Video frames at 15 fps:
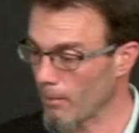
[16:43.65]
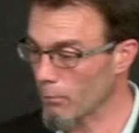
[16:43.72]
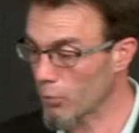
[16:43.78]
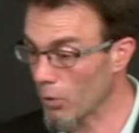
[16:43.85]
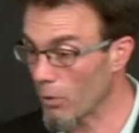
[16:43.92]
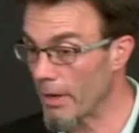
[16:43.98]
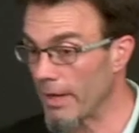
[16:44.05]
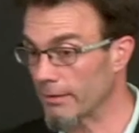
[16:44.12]

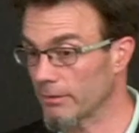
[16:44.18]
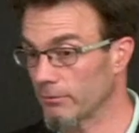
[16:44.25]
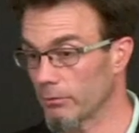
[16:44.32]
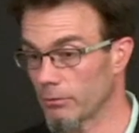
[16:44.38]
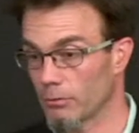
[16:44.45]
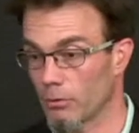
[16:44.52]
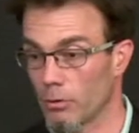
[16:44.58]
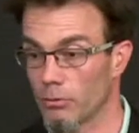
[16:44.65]
proactive
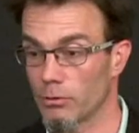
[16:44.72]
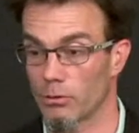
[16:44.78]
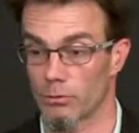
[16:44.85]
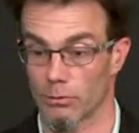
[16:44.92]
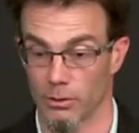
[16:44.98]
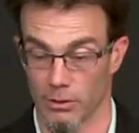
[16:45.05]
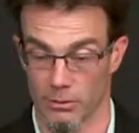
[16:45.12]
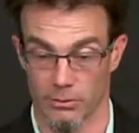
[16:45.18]
with their own
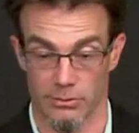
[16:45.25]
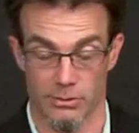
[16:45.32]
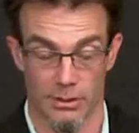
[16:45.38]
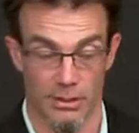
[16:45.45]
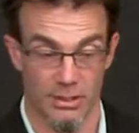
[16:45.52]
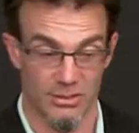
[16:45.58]
careers.